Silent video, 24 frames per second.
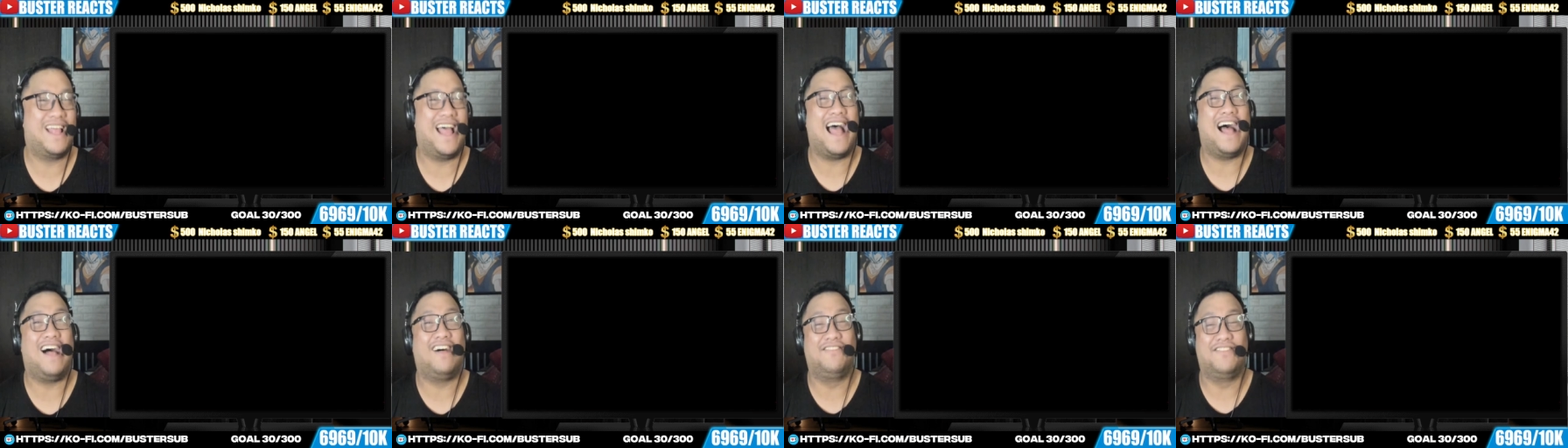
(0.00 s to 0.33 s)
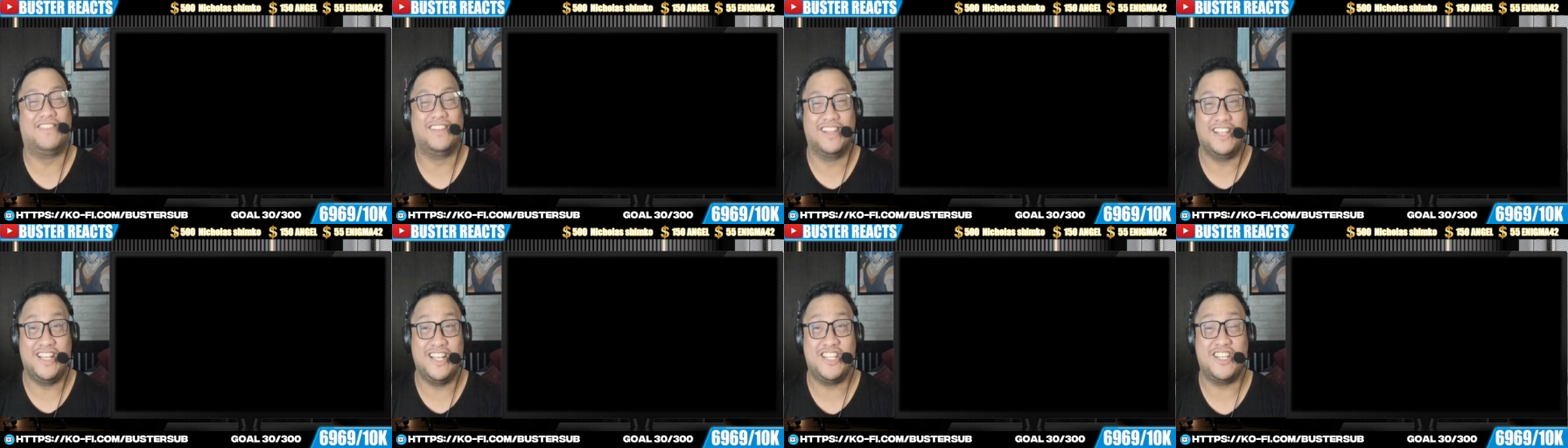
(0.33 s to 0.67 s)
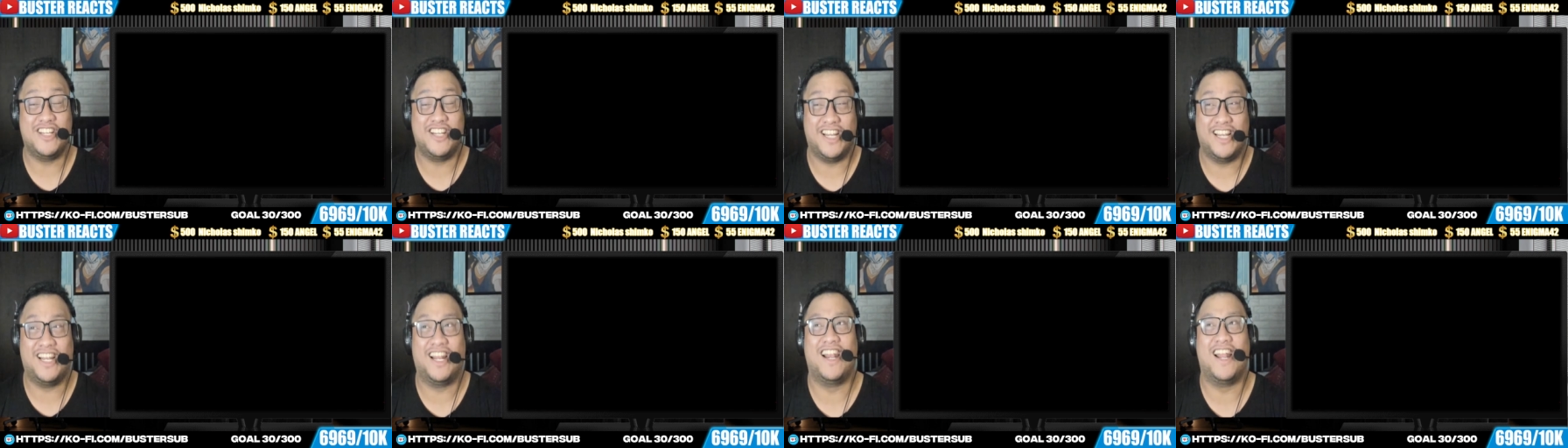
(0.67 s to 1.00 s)
Alpha
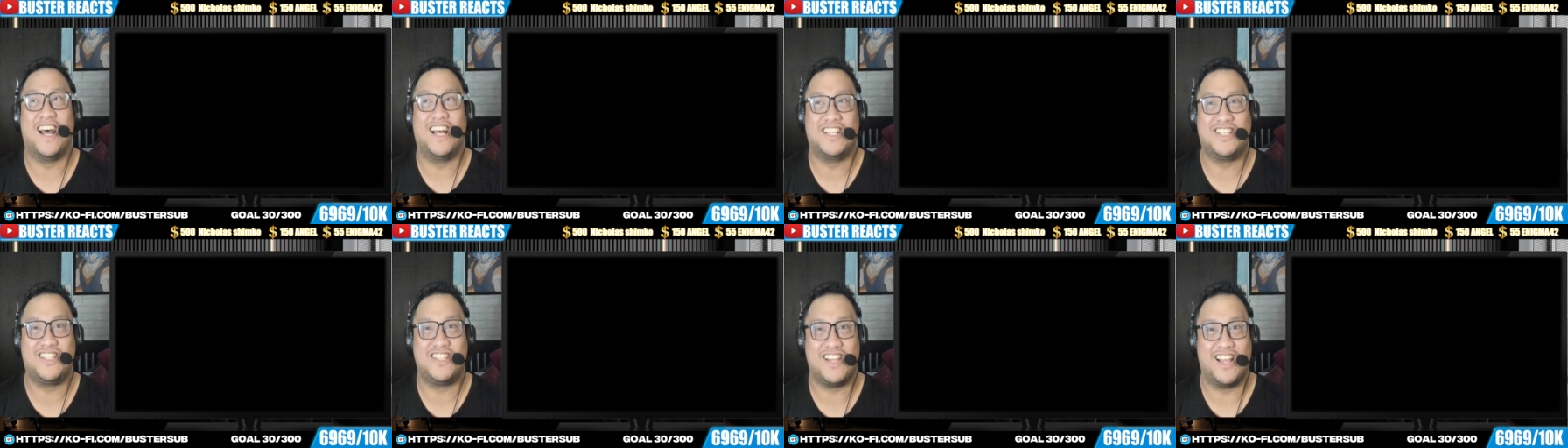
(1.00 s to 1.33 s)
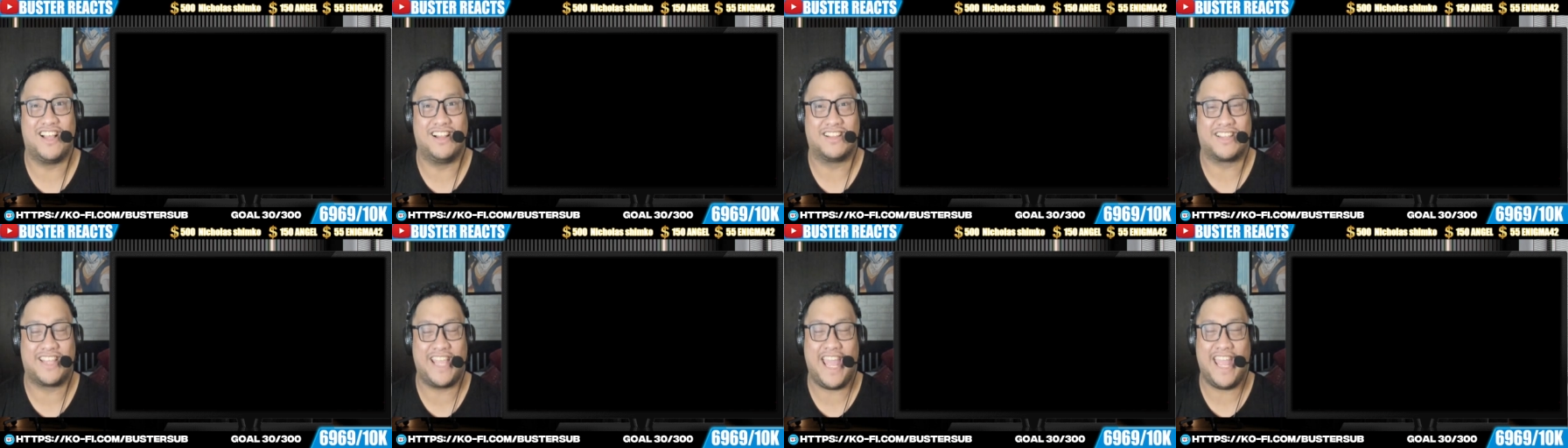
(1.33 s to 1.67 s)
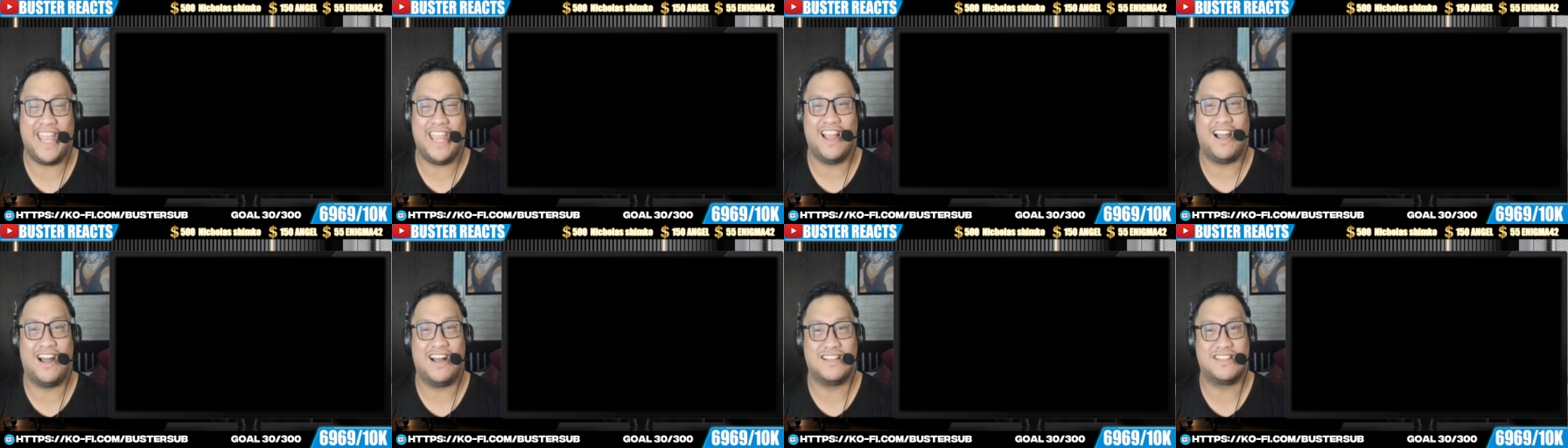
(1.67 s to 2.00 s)
Legion in a nutshell.
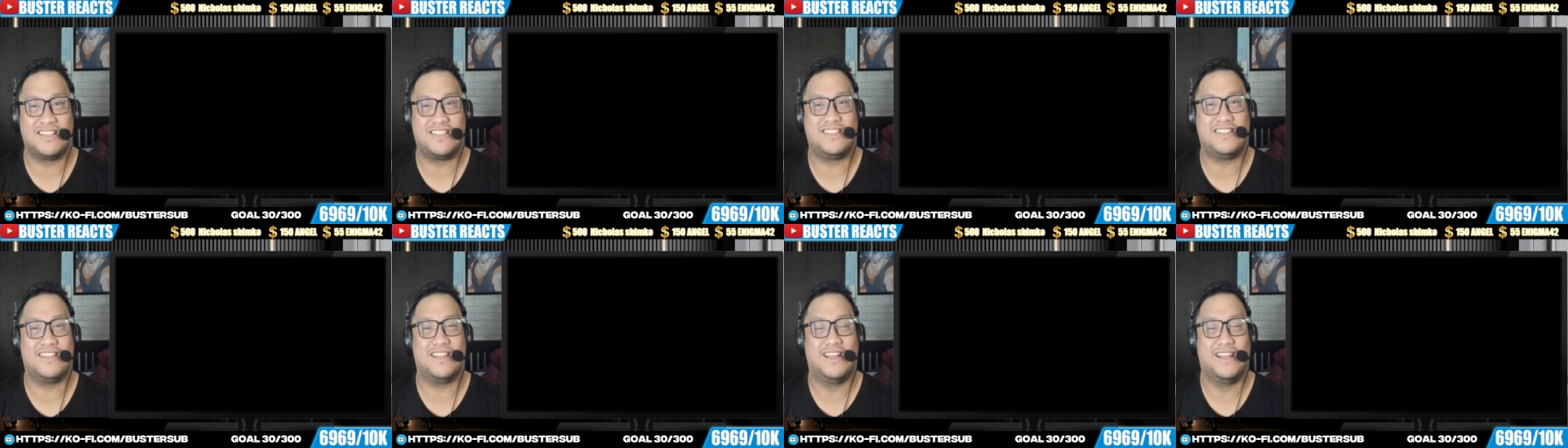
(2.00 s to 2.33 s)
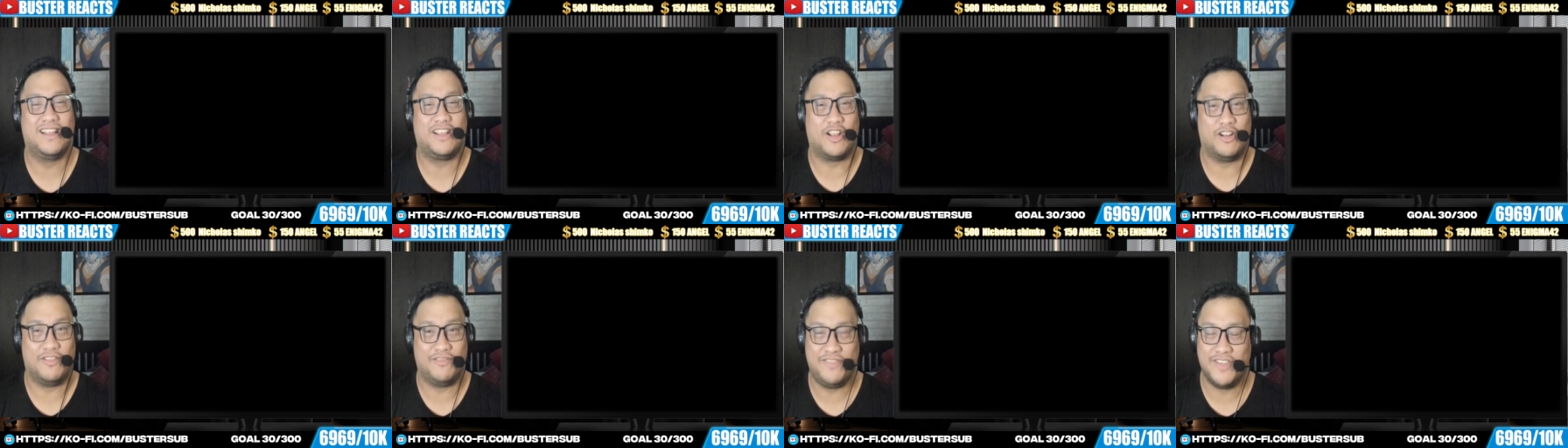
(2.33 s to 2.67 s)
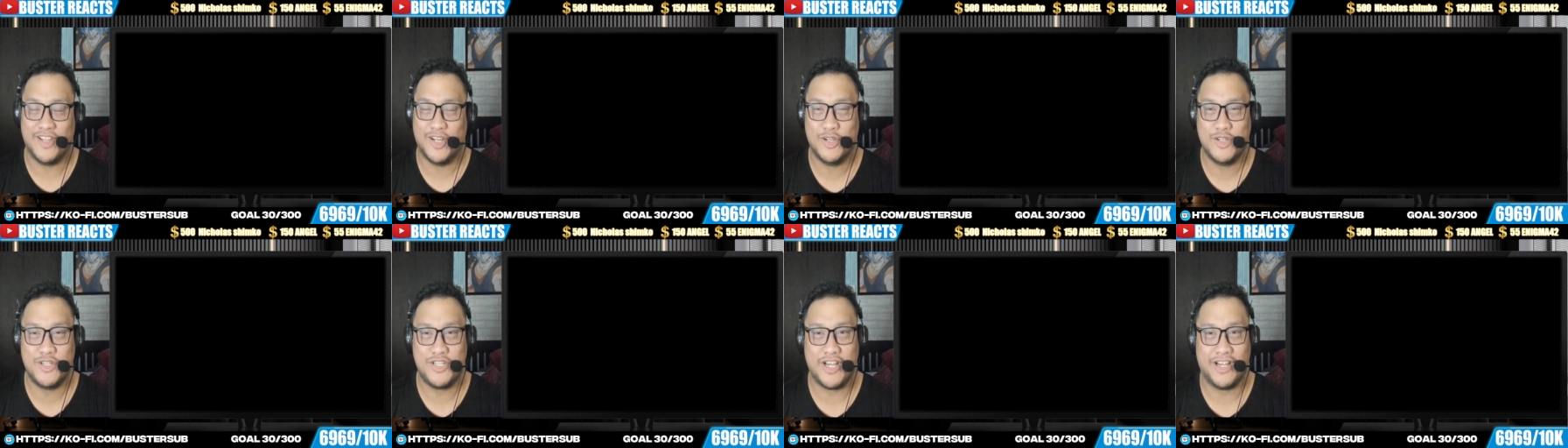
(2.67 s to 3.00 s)
Chaos,
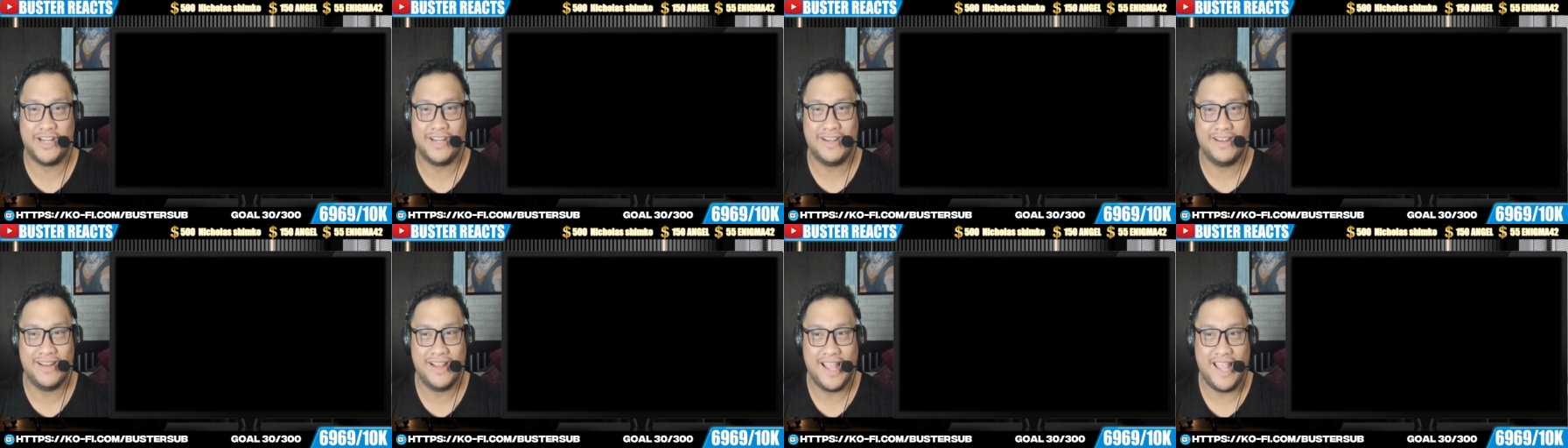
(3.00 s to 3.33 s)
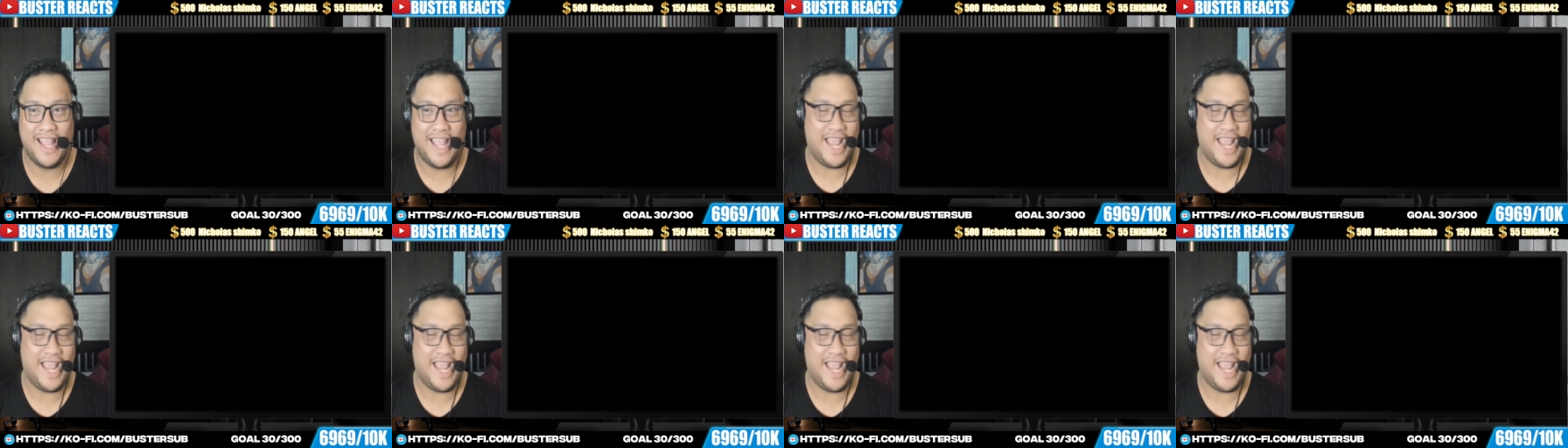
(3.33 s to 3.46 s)
confusion,